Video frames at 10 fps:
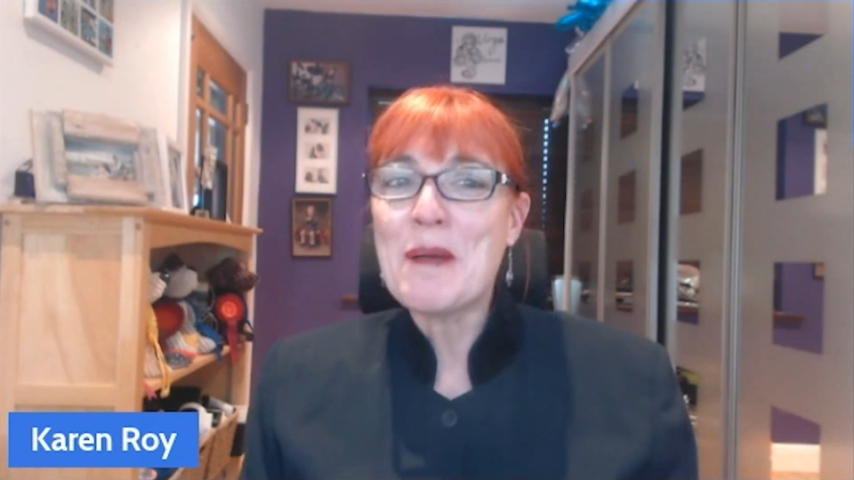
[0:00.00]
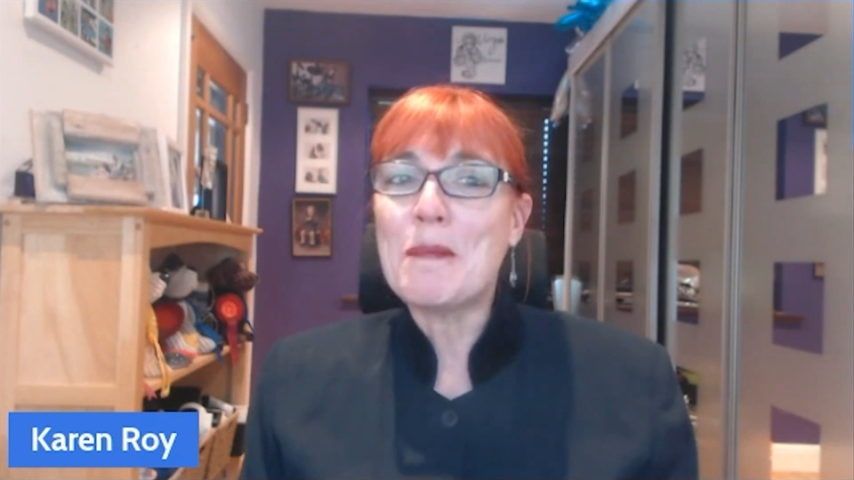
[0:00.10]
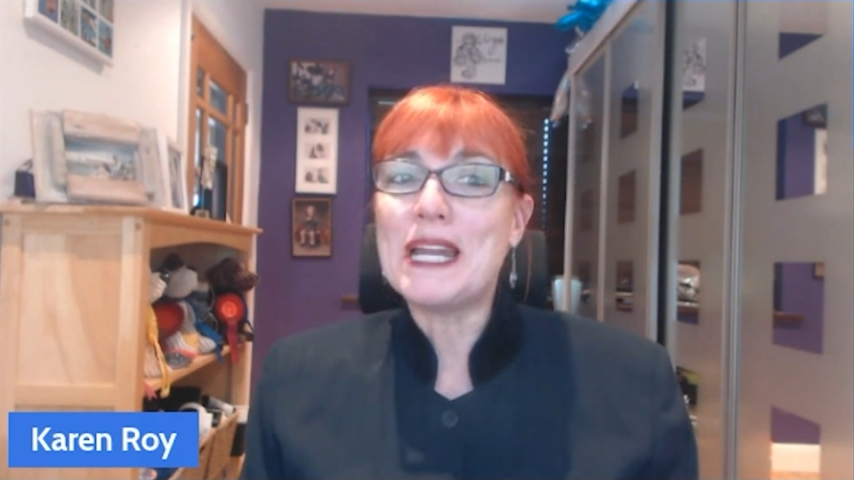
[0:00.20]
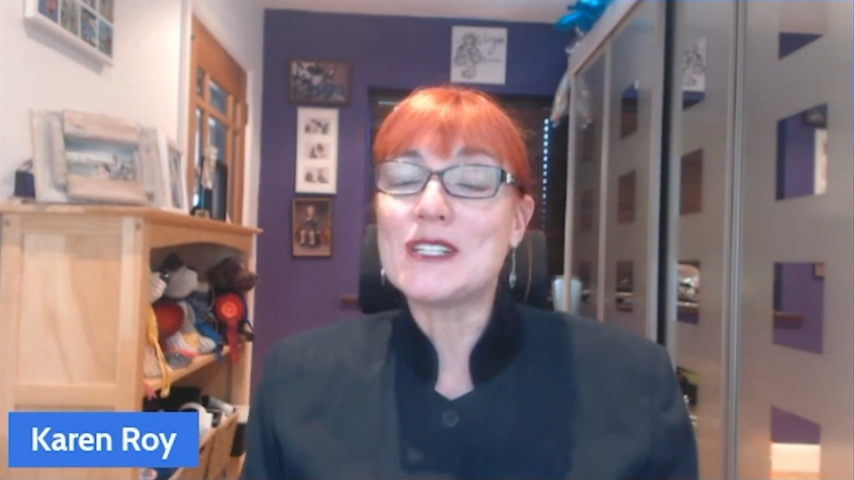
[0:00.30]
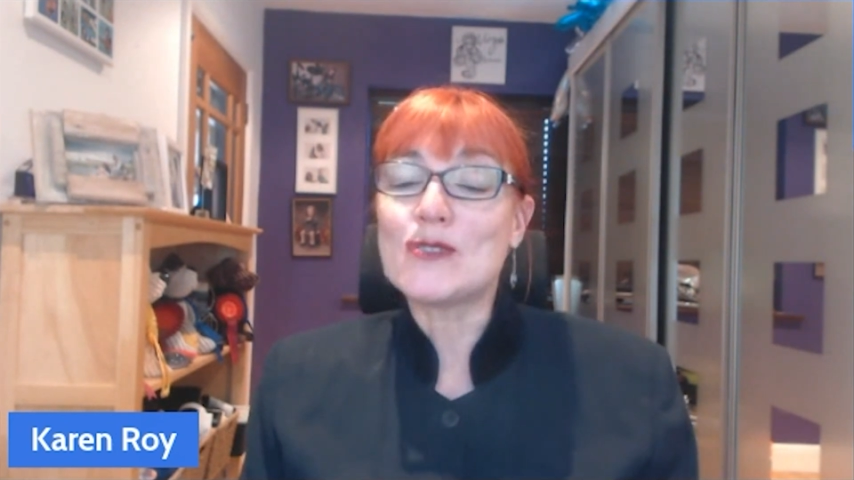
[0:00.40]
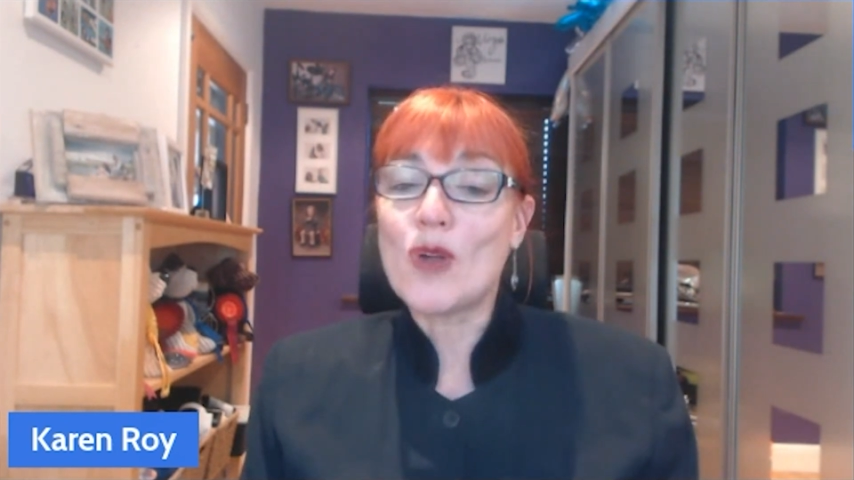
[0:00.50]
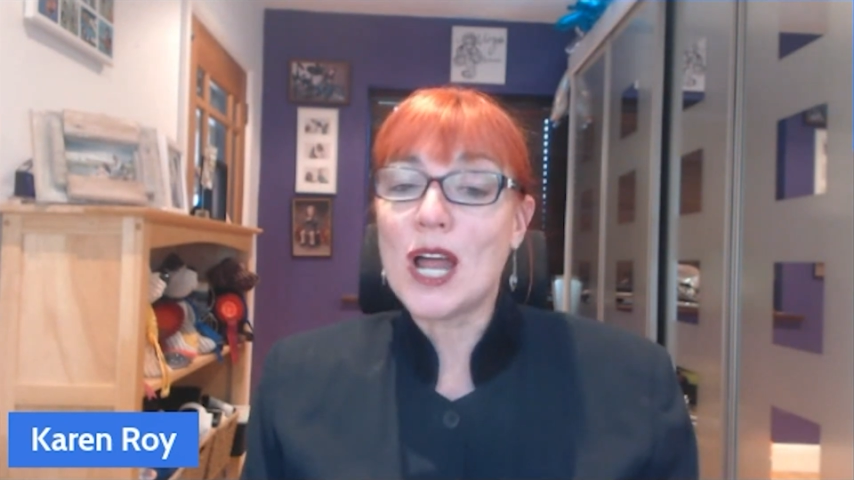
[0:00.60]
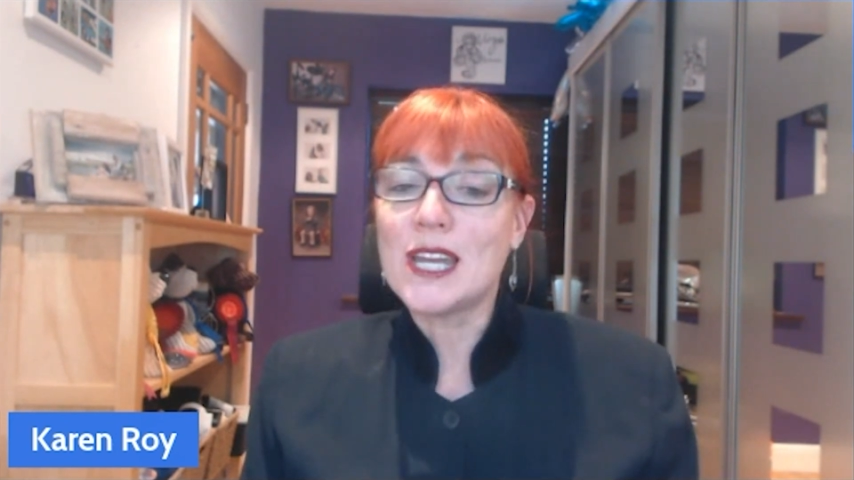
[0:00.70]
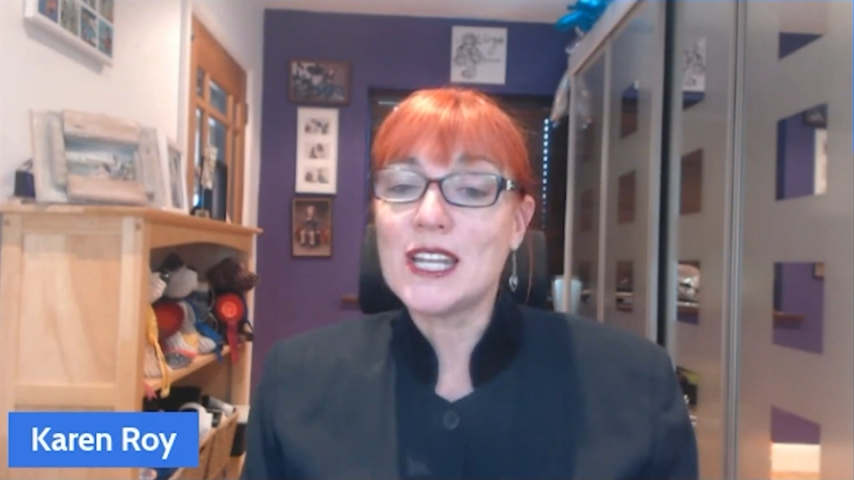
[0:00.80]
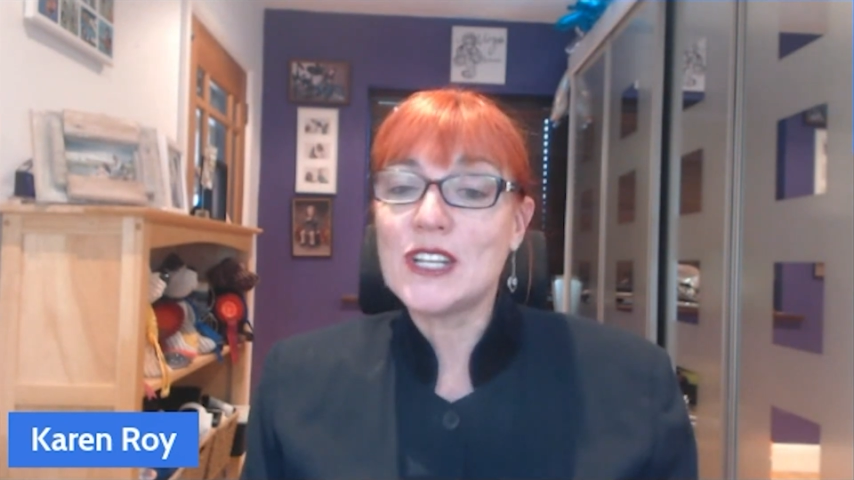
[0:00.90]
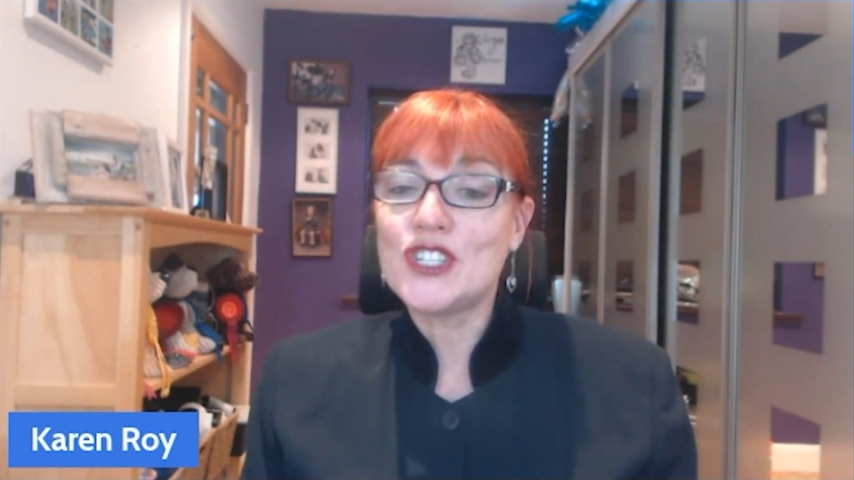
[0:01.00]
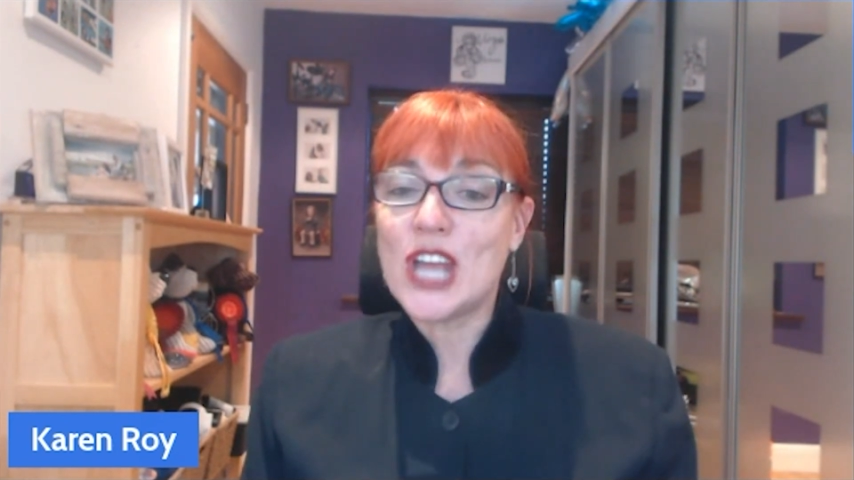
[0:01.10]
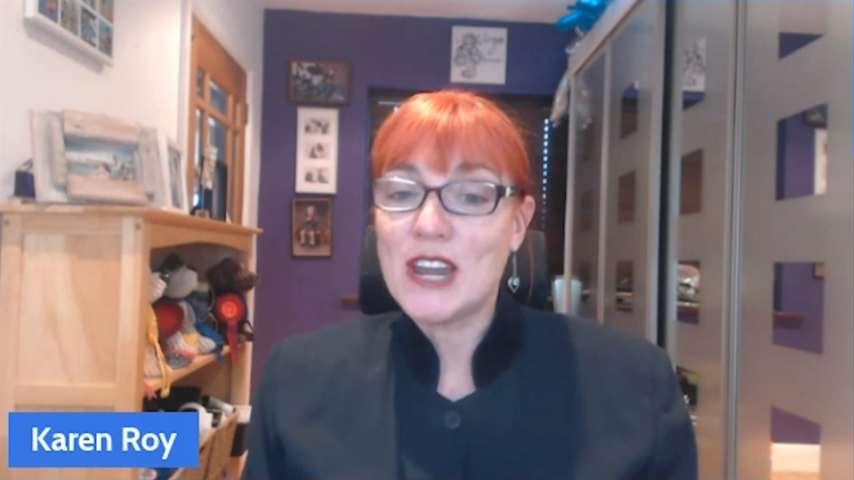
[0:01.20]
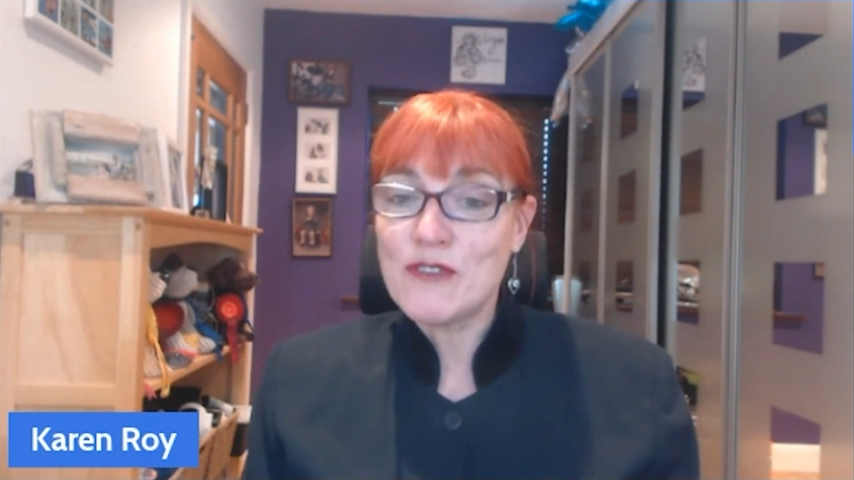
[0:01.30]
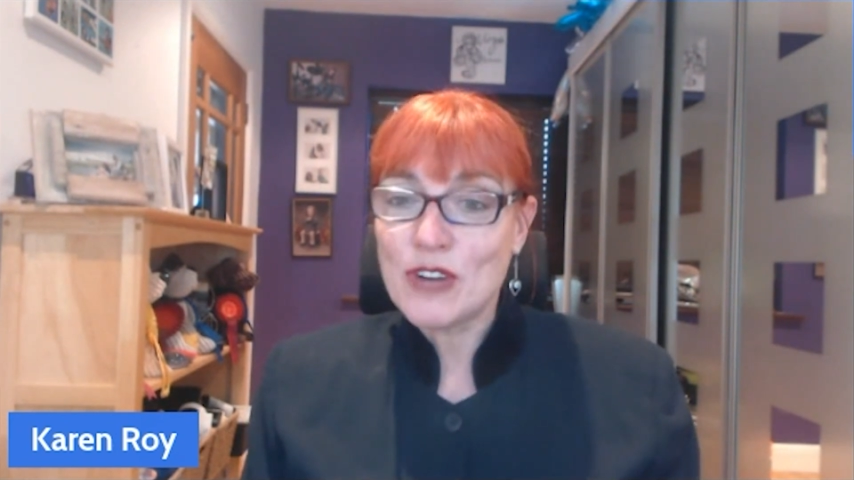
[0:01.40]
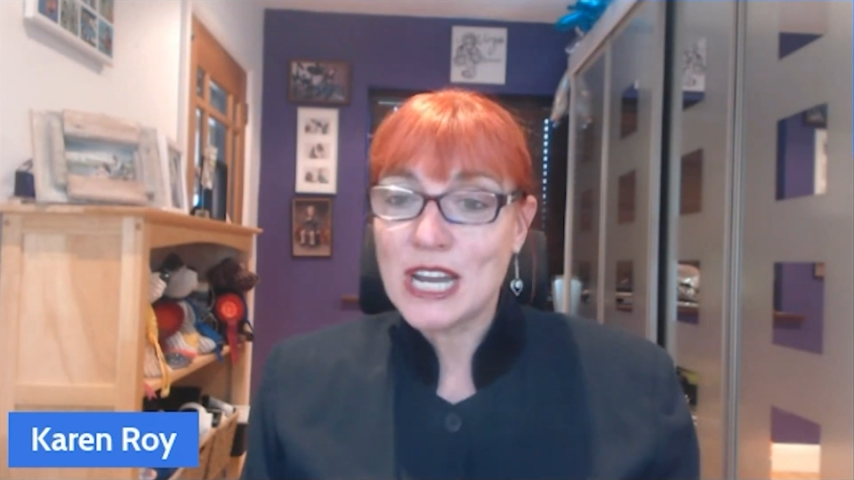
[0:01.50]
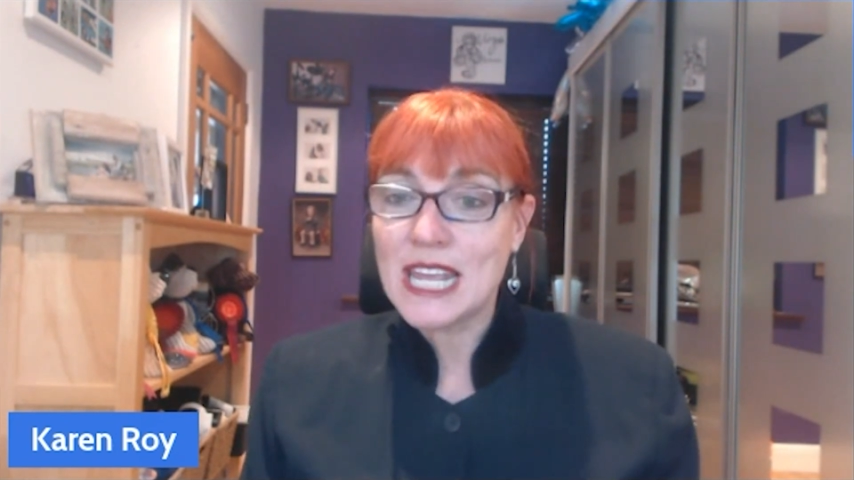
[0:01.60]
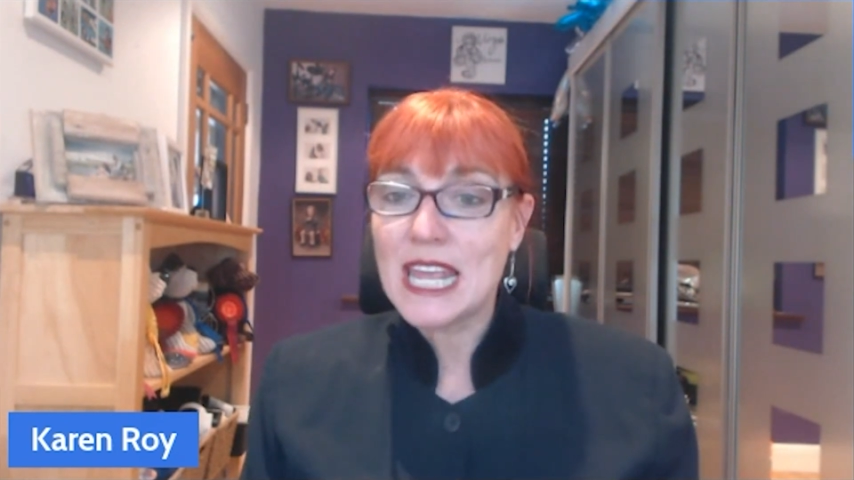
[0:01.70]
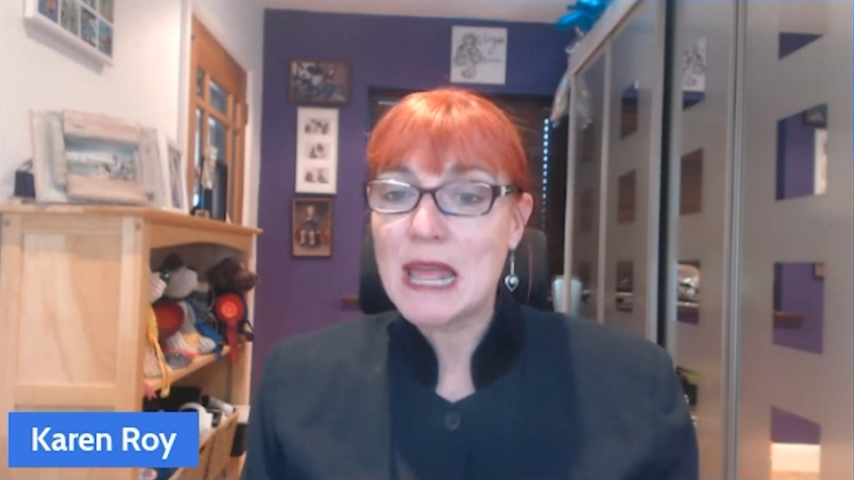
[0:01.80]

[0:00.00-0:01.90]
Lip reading: but it's run generally